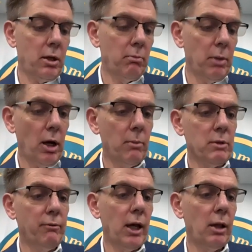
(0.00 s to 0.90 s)
becomes
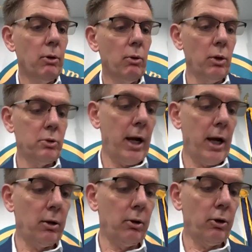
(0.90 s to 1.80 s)
available. We'll try and
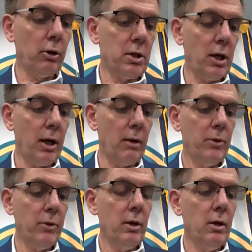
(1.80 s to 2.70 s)
alert
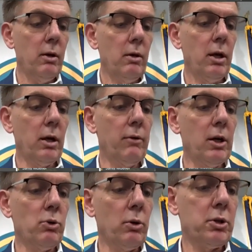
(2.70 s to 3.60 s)

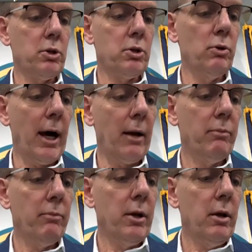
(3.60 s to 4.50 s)
individuals to that.
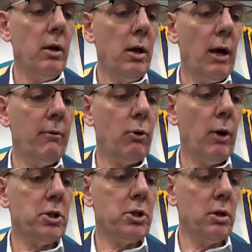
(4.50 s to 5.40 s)
I have a
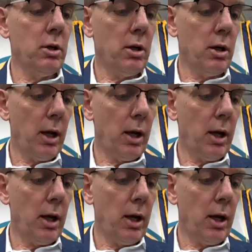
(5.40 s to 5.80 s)
question